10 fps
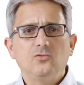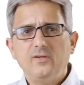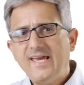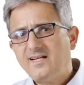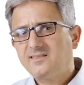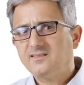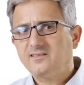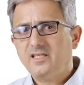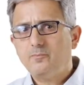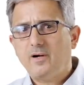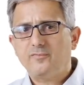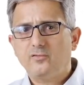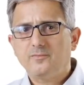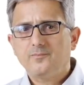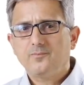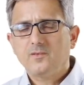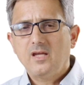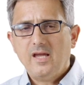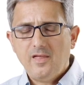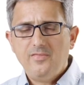to access that buffer.
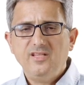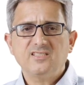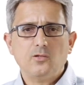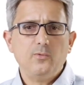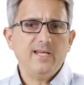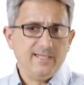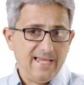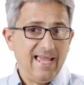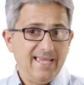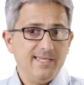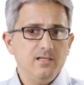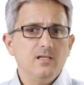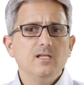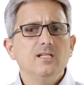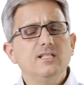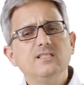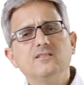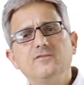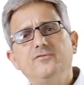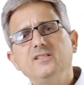And this array, A,
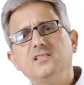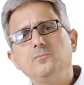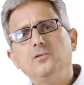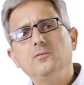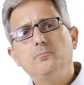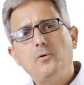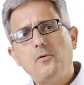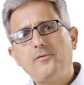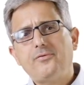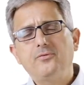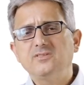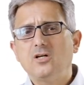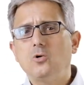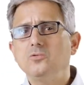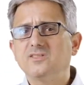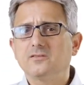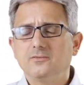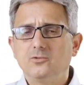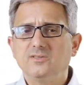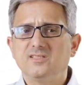is visible both to the host,
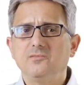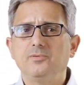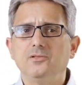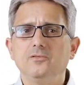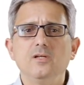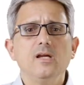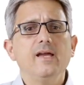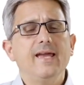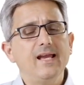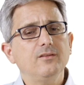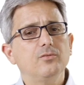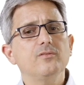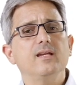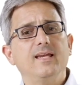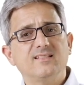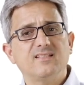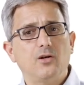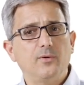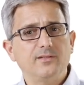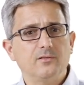to the CPU, and to the
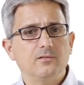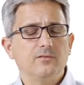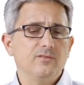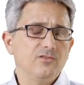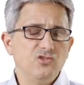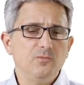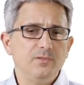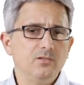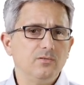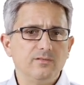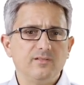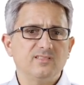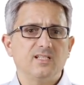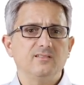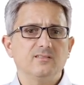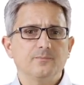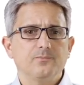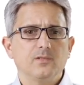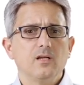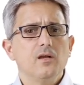accelerator, the GPU in this case.
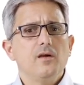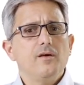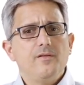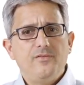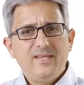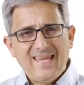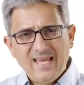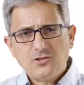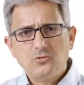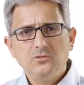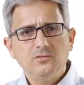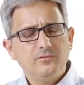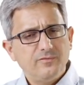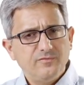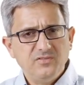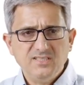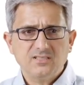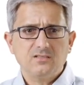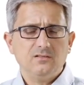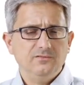The actual
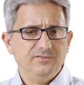physical